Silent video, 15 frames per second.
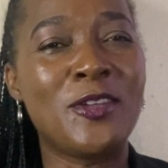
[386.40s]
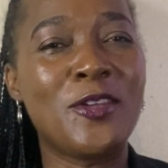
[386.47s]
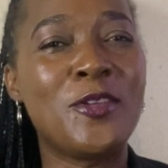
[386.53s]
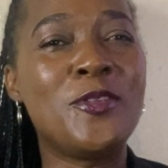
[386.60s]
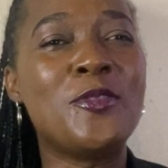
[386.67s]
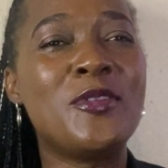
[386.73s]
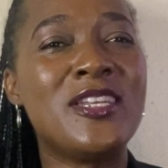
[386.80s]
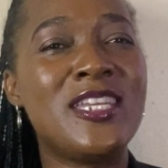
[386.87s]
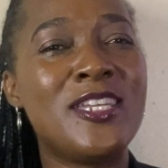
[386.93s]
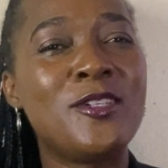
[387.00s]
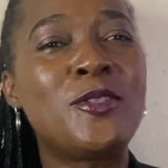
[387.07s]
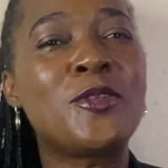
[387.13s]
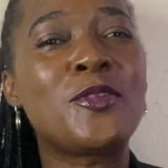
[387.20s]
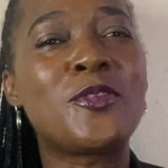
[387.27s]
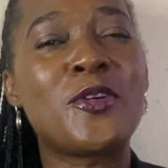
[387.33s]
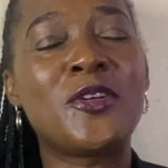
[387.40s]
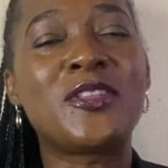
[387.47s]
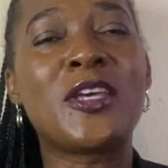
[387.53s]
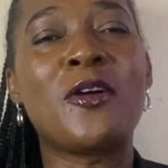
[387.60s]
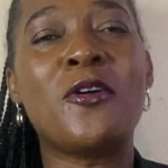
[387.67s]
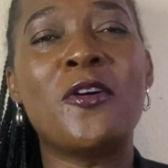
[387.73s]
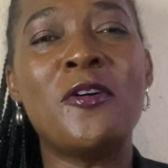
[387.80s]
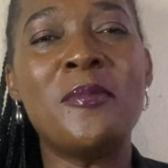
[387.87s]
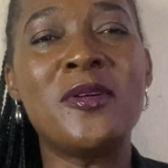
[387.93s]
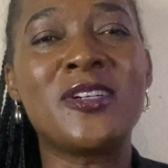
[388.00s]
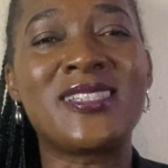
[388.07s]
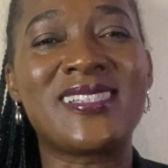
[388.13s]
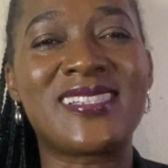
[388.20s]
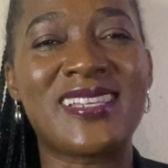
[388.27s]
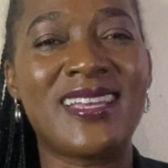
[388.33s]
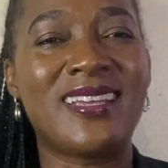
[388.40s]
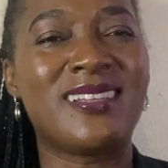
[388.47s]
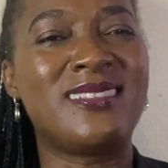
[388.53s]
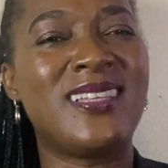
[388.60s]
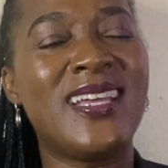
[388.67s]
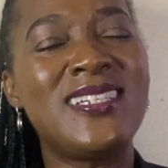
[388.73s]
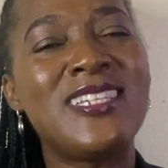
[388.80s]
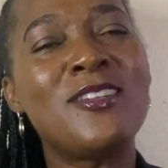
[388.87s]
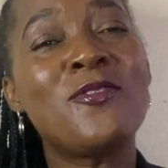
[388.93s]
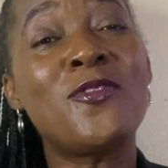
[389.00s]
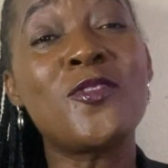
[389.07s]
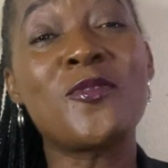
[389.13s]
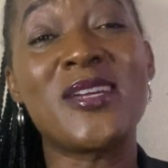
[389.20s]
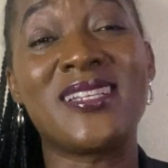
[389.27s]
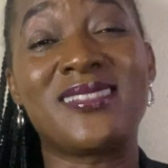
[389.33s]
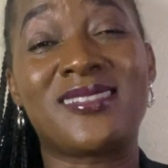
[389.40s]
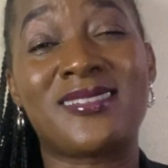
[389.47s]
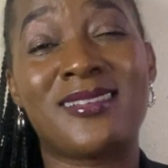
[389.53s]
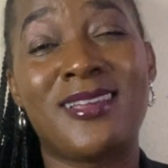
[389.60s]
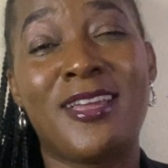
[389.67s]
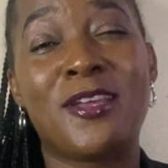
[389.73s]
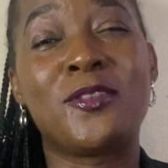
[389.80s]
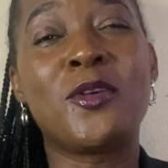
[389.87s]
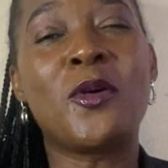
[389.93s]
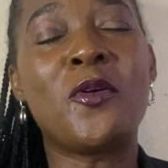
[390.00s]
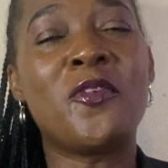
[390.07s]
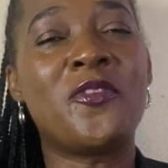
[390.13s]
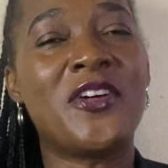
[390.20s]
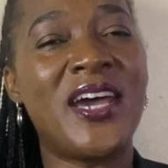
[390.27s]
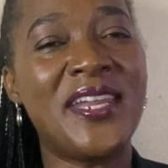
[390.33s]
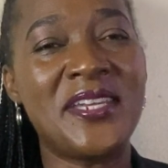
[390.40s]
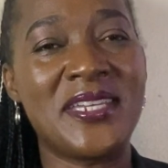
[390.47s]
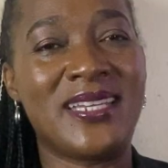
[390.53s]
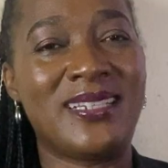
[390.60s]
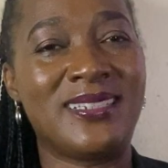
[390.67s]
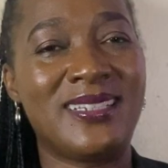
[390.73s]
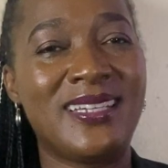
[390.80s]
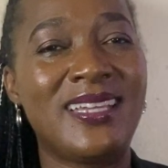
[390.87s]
you need to know the hormones that influence the ovarian